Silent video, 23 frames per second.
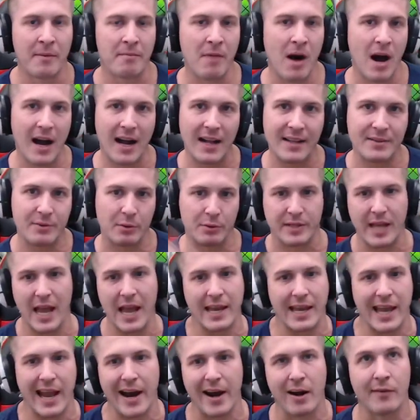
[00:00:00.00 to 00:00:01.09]
mods will take
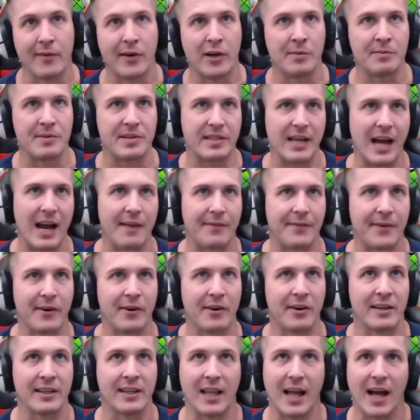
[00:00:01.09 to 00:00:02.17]
care of them,
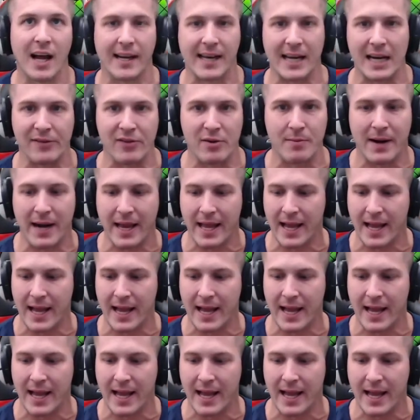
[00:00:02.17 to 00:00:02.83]
Cypher and Luck and everybody